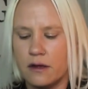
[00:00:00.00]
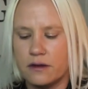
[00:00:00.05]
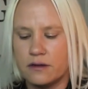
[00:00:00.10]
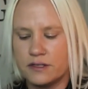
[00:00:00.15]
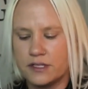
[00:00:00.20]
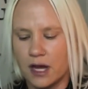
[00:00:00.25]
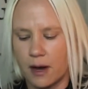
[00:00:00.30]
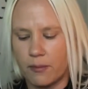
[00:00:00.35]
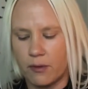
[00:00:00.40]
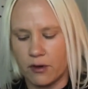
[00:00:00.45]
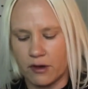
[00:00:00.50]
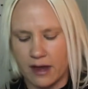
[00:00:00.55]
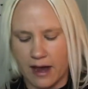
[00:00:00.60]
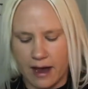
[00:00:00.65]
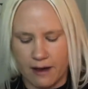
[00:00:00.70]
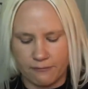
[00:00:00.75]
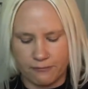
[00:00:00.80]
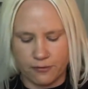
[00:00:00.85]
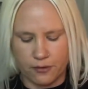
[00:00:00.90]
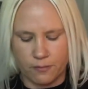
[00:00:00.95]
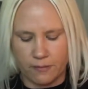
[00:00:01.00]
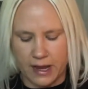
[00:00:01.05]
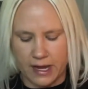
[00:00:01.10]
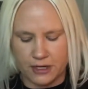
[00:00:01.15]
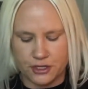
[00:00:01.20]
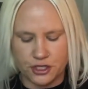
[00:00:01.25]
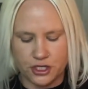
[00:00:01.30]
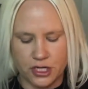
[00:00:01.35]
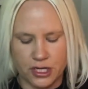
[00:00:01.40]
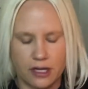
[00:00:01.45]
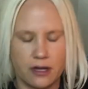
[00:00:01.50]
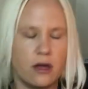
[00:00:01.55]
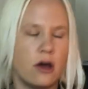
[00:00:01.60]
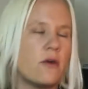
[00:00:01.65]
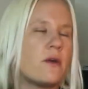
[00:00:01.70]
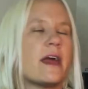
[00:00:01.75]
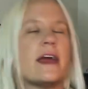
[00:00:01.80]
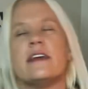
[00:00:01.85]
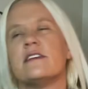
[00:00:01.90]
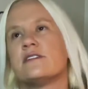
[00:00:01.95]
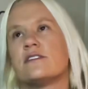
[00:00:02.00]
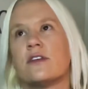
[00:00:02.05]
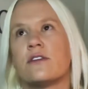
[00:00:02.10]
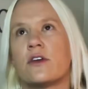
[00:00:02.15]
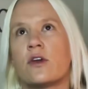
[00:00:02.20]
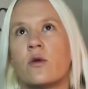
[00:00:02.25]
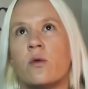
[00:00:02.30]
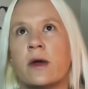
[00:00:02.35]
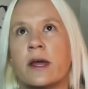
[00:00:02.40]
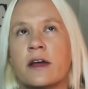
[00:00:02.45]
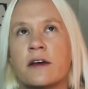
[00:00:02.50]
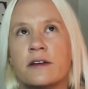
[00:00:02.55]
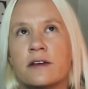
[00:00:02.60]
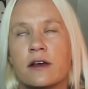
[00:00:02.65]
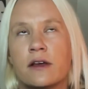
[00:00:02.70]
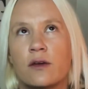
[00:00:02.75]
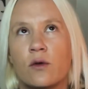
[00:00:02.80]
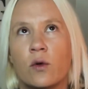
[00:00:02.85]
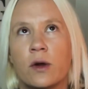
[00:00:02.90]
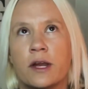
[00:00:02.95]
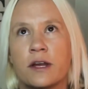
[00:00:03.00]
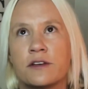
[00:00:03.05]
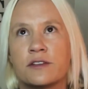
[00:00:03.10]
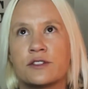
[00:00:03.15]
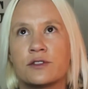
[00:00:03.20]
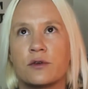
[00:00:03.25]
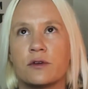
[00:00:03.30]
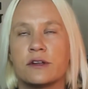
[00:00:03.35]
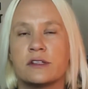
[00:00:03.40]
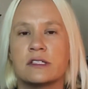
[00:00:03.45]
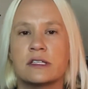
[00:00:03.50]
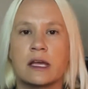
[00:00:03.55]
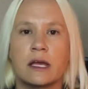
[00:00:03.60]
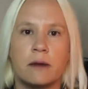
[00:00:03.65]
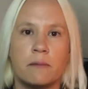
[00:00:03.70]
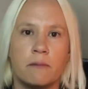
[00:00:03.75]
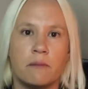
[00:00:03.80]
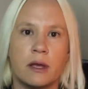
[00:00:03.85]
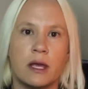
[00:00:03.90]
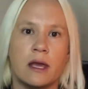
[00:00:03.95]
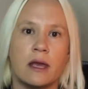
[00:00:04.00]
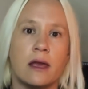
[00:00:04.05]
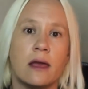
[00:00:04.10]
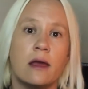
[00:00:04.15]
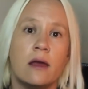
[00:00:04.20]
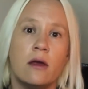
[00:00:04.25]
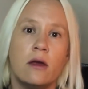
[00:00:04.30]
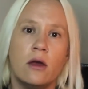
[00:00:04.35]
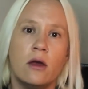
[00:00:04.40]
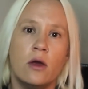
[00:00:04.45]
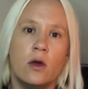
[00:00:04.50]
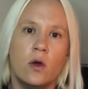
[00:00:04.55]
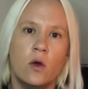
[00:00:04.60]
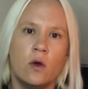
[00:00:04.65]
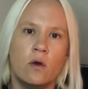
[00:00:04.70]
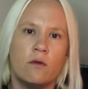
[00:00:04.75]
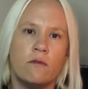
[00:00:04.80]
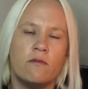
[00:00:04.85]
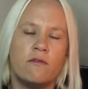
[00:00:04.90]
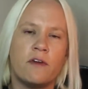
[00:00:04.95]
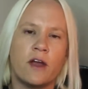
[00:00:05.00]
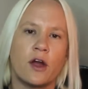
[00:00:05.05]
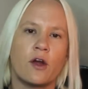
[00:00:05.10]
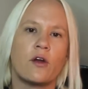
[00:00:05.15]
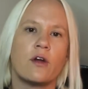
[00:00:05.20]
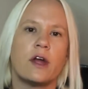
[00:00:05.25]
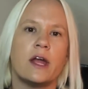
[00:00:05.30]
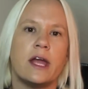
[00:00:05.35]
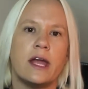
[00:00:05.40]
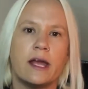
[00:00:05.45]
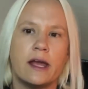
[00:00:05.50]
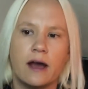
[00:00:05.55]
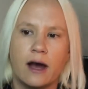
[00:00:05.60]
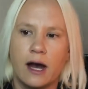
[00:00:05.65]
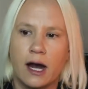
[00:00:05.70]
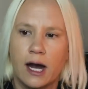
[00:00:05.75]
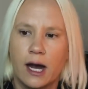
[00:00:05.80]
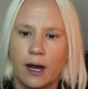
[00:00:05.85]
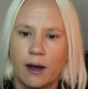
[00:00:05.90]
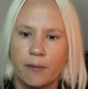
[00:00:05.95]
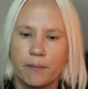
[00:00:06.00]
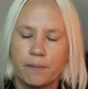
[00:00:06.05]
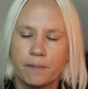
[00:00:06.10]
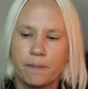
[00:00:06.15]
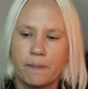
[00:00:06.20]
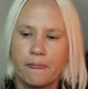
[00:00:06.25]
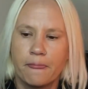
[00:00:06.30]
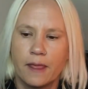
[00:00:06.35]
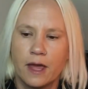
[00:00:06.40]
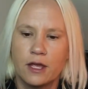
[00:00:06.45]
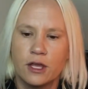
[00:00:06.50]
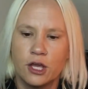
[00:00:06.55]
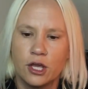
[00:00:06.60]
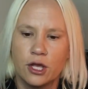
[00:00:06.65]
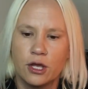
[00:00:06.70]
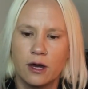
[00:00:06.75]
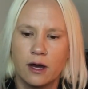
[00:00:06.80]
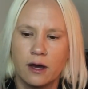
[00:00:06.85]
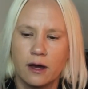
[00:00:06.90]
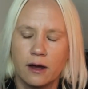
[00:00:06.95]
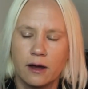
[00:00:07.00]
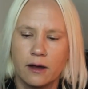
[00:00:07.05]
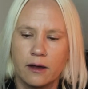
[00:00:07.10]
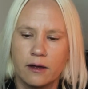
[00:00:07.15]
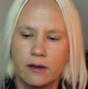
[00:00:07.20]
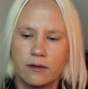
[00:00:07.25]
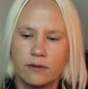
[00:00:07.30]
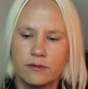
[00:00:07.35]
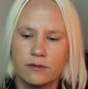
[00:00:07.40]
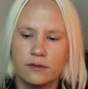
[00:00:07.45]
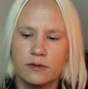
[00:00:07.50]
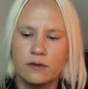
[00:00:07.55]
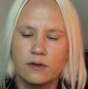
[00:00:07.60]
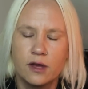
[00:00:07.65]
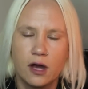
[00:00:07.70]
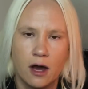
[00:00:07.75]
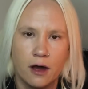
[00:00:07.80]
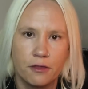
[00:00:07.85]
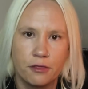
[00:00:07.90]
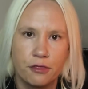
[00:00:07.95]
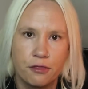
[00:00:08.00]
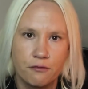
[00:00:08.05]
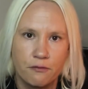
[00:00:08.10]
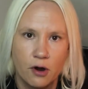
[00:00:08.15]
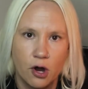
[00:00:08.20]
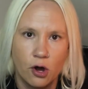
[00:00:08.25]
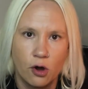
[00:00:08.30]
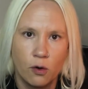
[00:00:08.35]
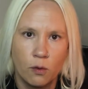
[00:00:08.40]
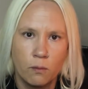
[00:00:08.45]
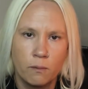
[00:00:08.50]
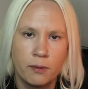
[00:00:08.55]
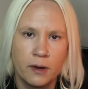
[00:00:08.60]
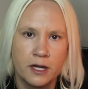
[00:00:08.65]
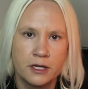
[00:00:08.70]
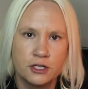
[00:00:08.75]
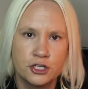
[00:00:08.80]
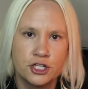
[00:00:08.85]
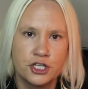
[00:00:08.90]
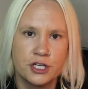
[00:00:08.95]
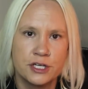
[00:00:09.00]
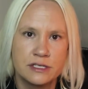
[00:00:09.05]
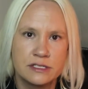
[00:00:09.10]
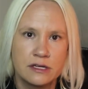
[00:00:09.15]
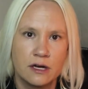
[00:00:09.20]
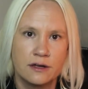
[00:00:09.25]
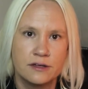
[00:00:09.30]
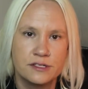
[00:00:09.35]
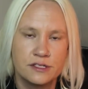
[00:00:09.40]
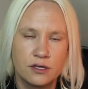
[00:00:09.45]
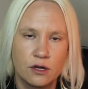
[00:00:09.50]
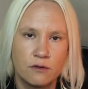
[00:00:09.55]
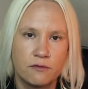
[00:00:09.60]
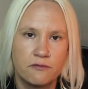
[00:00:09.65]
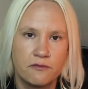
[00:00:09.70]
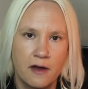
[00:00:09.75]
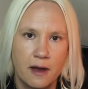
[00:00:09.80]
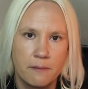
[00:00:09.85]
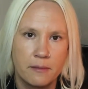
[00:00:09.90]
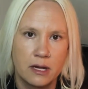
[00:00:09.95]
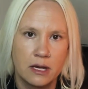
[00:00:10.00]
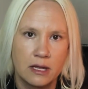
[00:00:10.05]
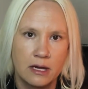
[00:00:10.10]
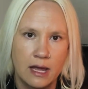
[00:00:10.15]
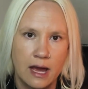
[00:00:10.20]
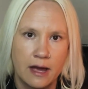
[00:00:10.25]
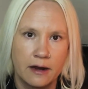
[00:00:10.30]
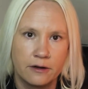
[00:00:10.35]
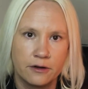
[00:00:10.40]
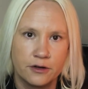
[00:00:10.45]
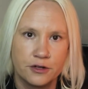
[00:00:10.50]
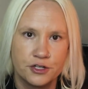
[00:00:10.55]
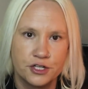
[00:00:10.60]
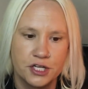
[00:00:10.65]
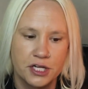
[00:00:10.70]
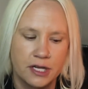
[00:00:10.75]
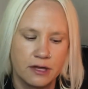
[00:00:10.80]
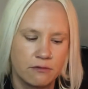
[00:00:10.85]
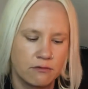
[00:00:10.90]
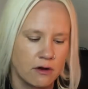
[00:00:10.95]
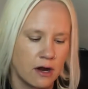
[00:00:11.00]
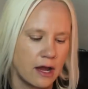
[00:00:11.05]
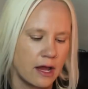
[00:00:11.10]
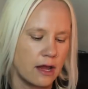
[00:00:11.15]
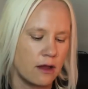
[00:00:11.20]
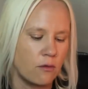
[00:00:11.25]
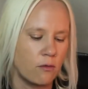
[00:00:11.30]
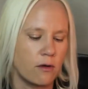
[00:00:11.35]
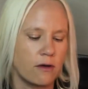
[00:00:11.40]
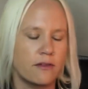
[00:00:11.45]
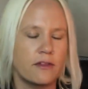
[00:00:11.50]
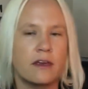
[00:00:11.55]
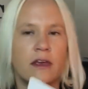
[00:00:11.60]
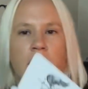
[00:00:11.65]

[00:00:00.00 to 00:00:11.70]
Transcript: double confirmation. Okay, so the Queen of Swords can be very cutthroat, but she's also feminine energy, right? Where the